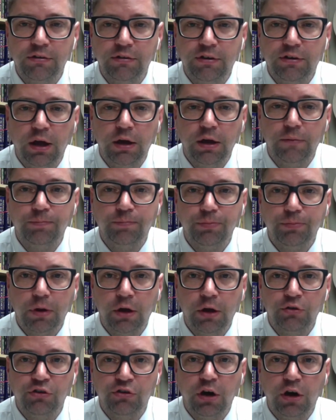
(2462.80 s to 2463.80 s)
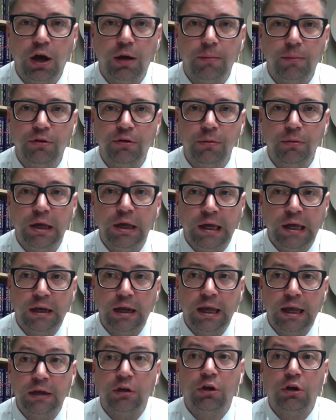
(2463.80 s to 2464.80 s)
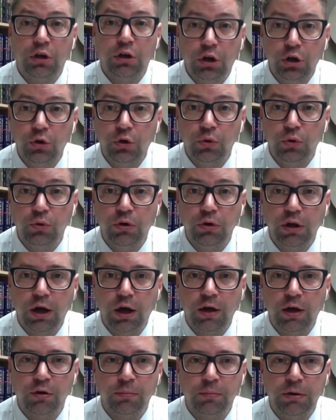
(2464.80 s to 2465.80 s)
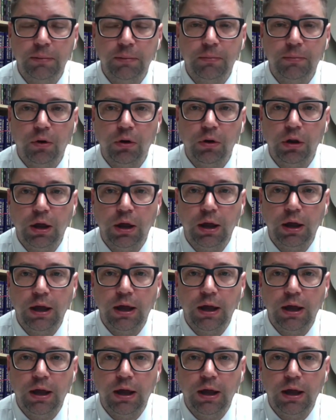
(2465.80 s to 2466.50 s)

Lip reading: done a job to include other people,